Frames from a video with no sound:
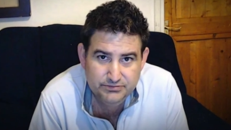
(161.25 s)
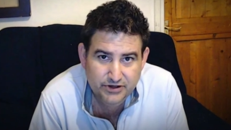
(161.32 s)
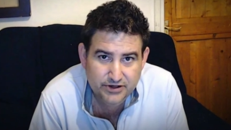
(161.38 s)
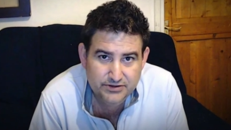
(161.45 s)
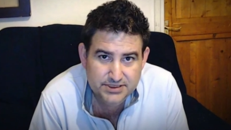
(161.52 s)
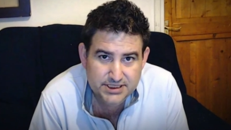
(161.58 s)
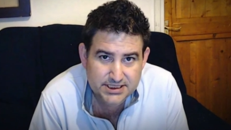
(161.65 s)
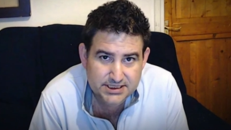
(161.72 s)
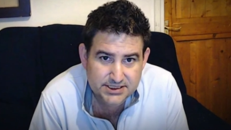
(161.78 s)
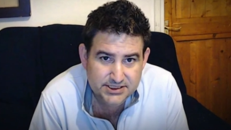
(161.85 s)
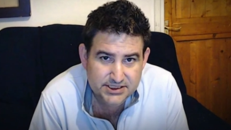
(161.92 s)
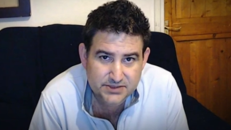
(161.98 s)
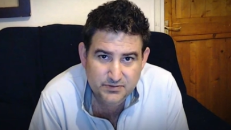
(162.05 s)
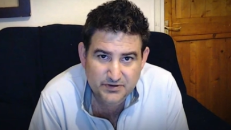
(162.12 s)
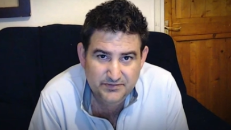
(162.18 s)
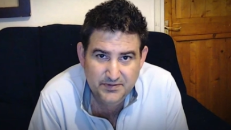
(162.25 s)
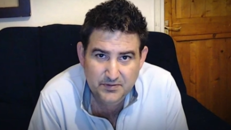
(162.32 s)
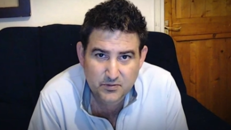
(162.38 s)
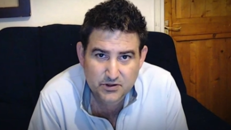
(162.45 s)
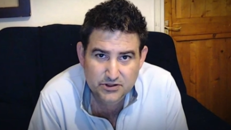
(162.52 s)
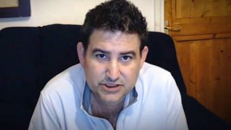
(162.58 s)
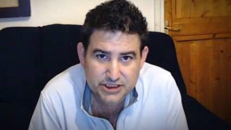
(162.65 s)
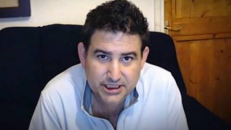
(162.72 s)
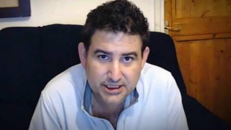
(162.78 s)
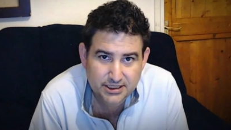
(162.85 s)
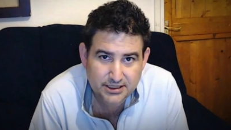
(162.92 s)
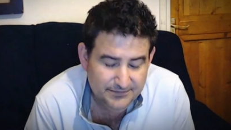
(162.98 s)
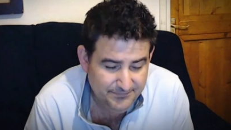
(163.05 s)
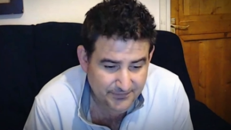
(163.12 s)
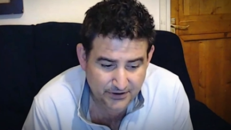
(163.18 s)
protesters that we've been watching
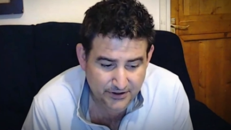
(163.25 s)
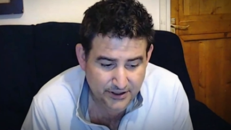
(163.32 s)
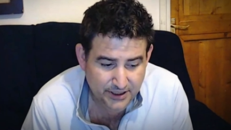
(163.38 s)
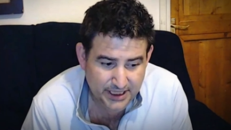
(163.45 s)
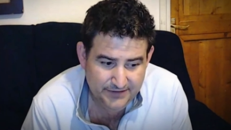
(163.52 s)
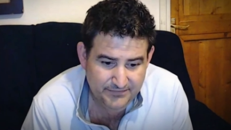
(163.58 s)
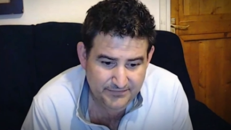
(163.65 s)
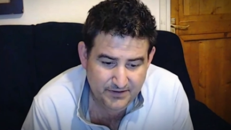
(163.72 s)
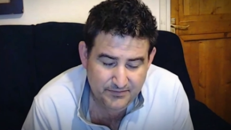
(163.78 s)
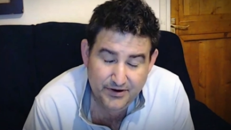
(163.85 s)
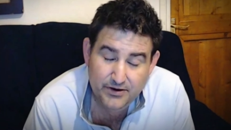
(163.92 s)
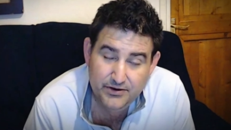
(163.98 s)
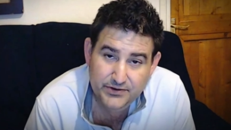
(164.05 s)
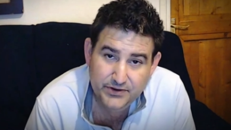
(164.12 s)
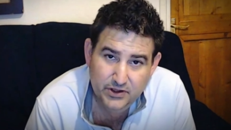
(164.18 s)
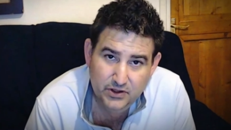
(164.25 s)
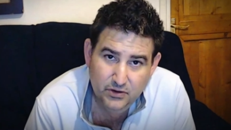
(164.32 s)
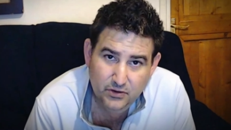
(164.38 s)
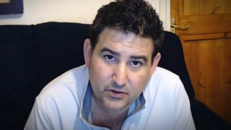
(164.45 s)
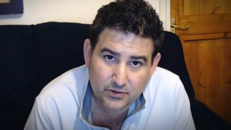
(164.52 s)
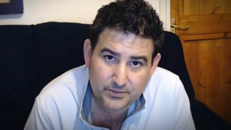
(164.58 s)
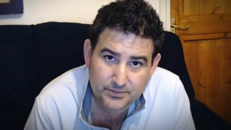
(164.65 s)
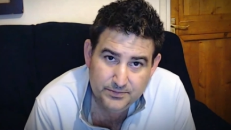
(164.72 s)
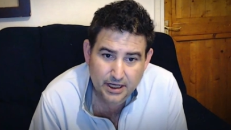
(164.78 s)
violently, if they've broken the law,